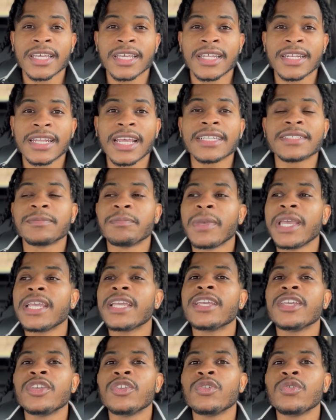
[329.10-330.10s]
that's
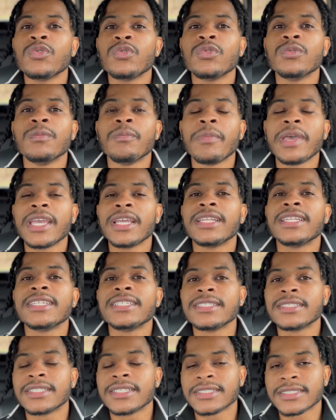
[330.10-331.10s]
making you make
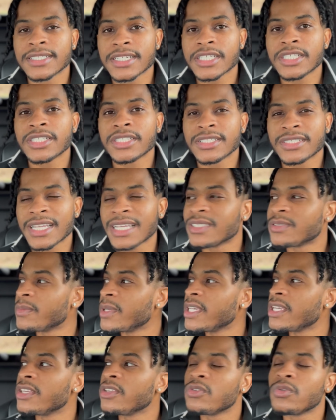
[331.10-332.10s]
these decisions, that's
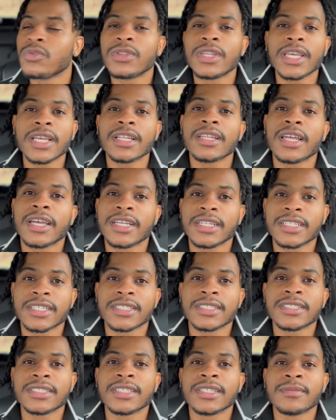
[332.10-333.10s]
making you think like
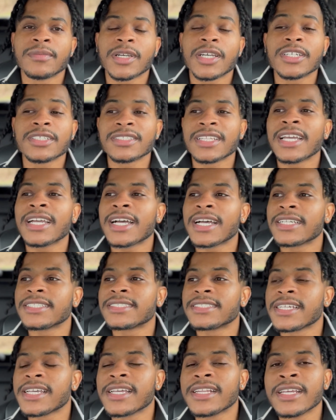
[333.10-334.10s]
this. Because like I
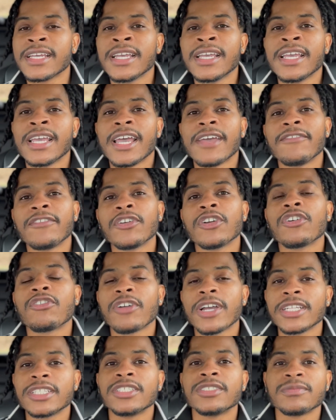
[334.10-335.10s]
said, if you're a
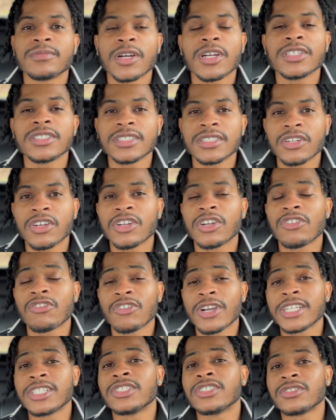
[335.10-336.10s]
righteous person on a
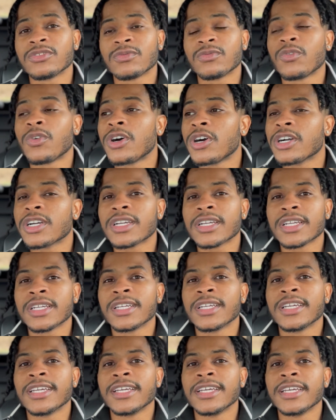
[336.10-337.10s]
righteous walk,
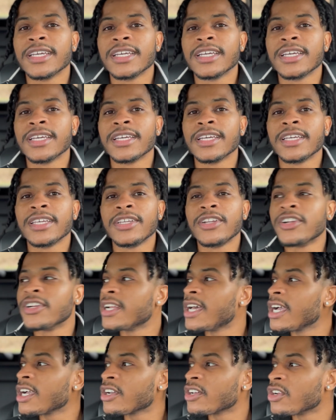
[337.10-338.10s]
you're
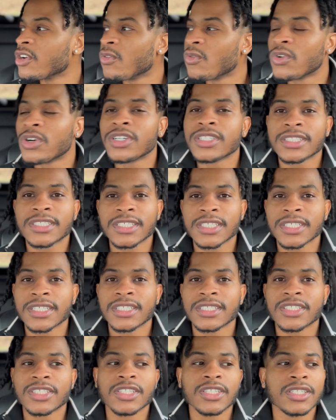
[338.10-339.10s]
not going to want
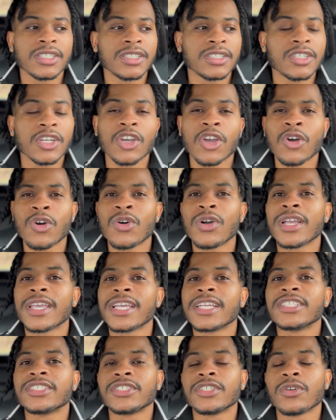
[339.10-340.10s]
to go
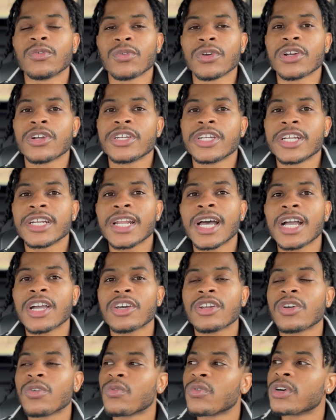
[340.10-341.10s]
against your word. You're not
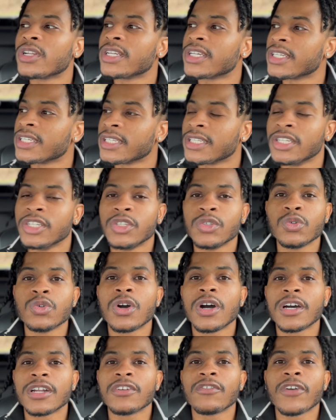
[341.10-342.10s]
going to want to do
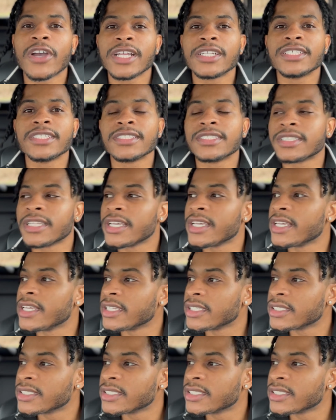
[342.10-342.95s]
unrighteous things.